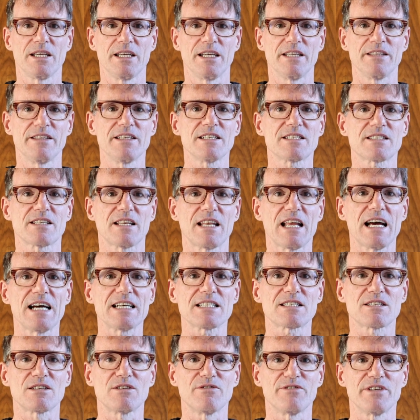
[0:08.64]
In this, the
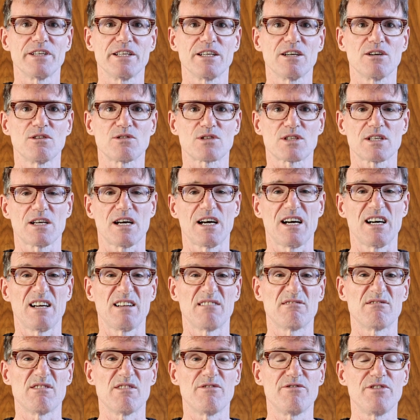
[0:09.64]
last of the videos,
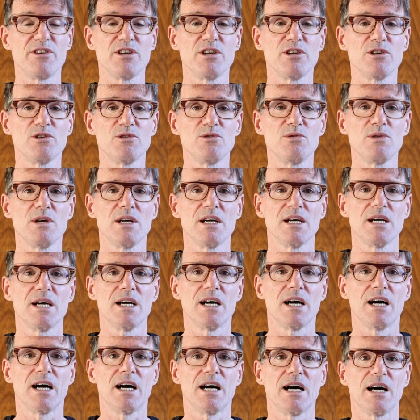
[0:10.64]
I'll review
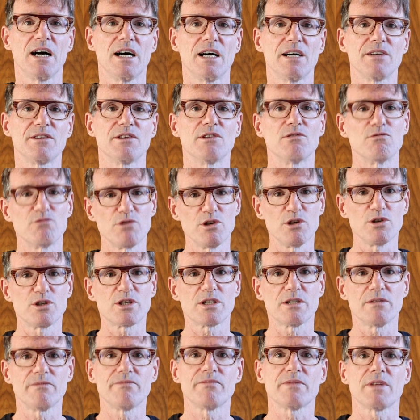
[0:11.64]
the
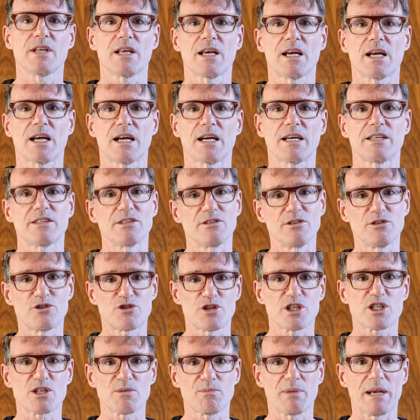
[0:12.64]
route, the
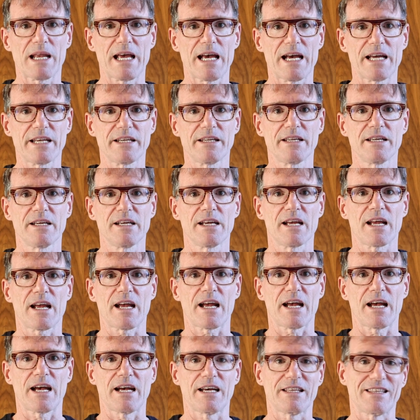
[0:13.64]
nutrition plan,
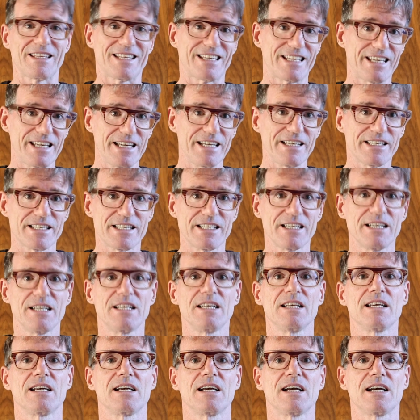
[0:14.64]
the kit,
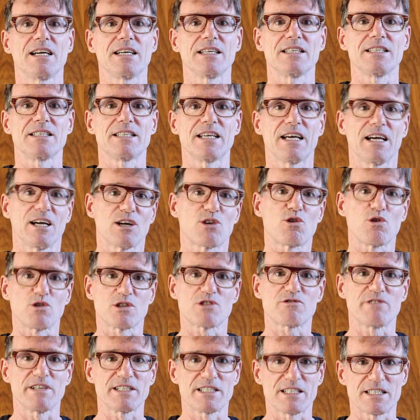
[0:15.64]
and of
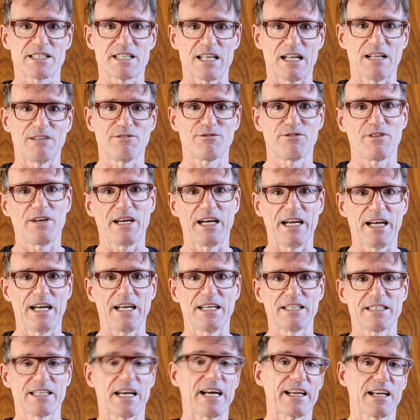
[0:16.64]
course the race itself,
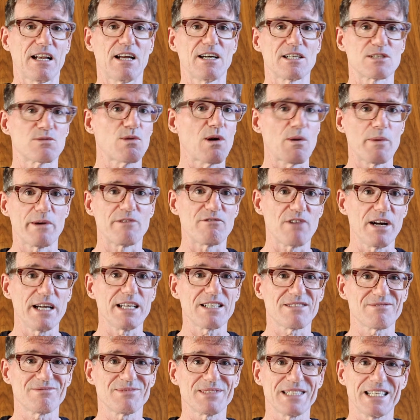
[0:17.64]
and analyse what went
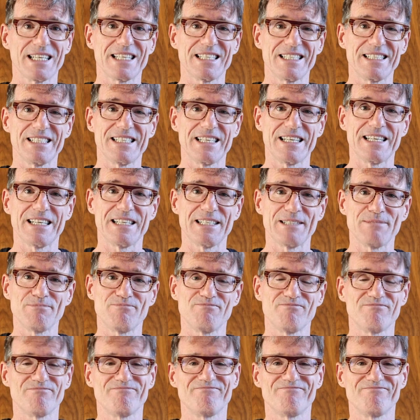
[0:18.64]
right and
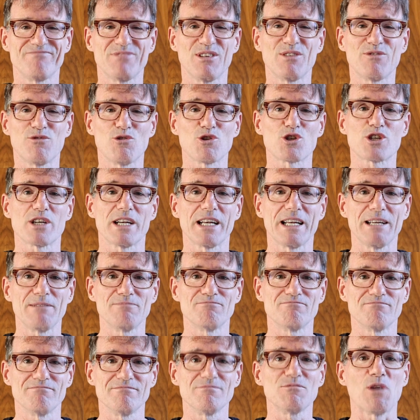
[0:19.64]

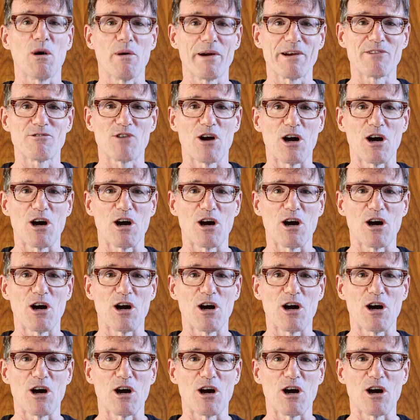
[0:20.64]
unfortunately what went